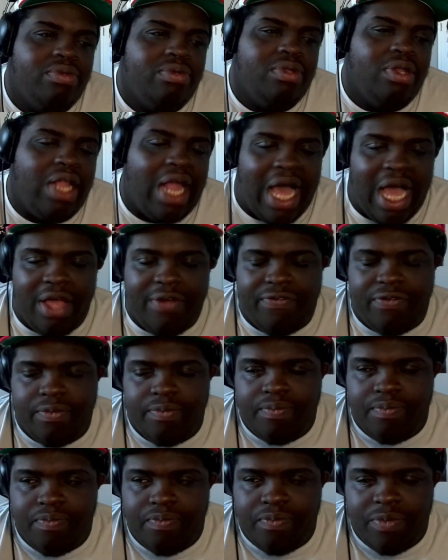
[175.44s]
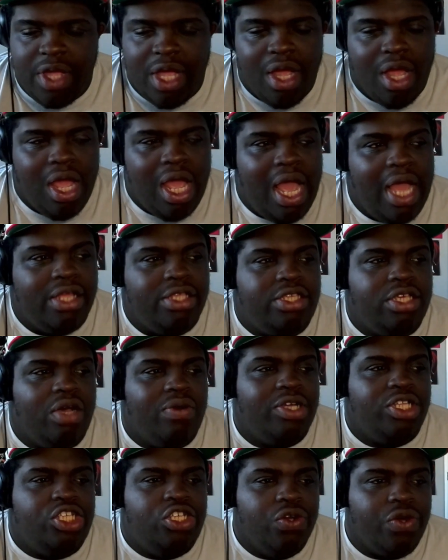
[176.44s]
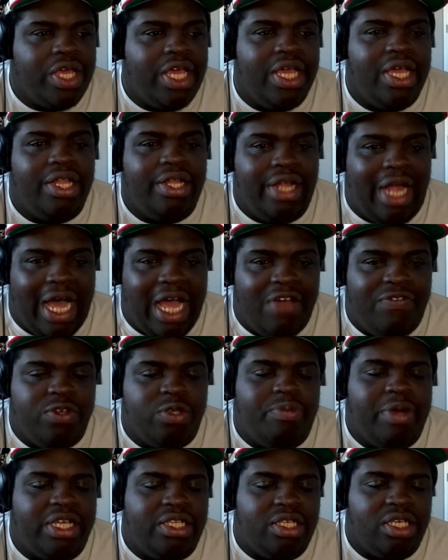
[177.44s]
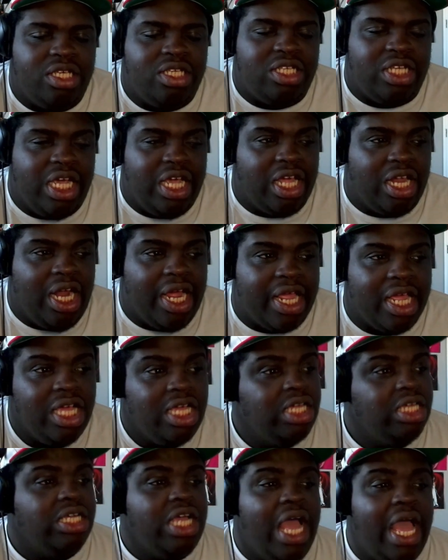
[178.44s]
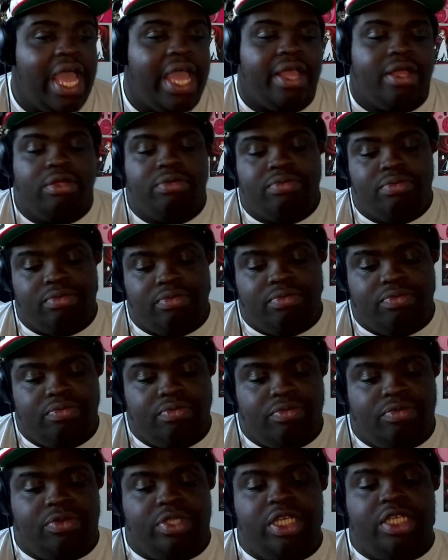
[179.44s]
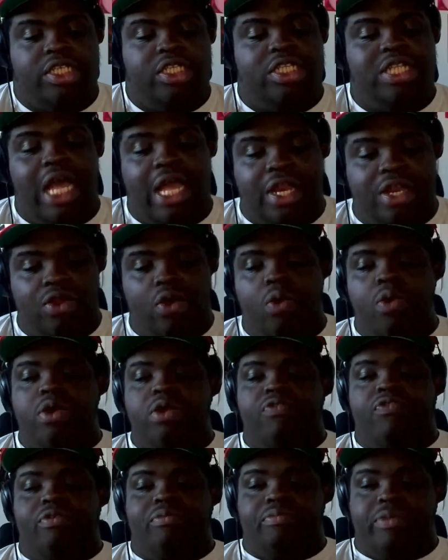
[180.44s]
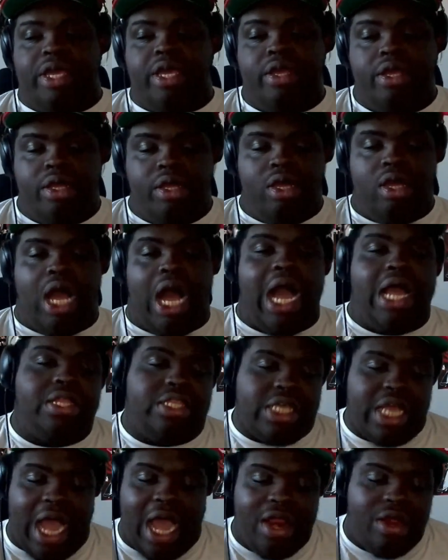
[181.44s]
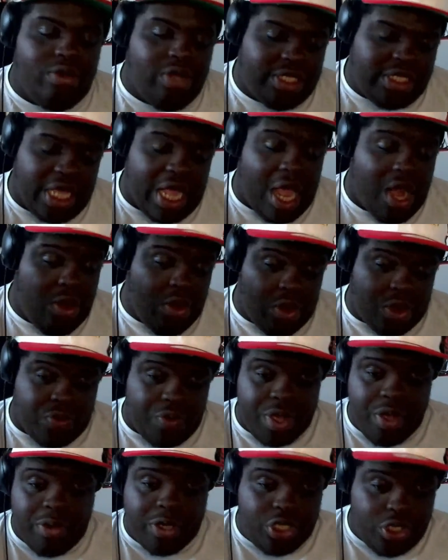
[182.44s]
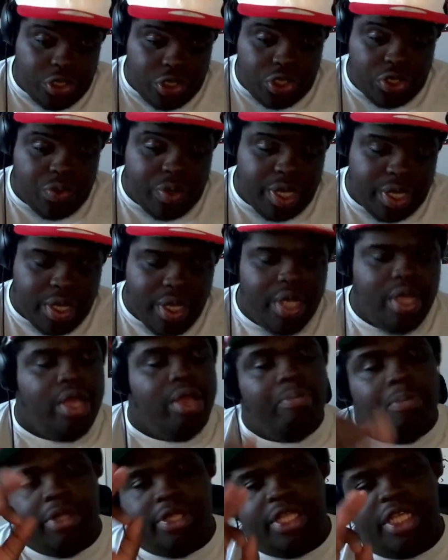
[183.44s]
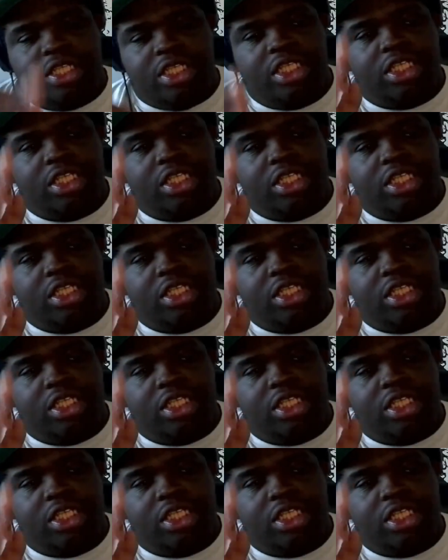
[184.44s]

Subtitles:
Live. And so it's Yuki and Live who's basically saying, like, hey, this is not an order for me. I don't agree with what you're doing, but this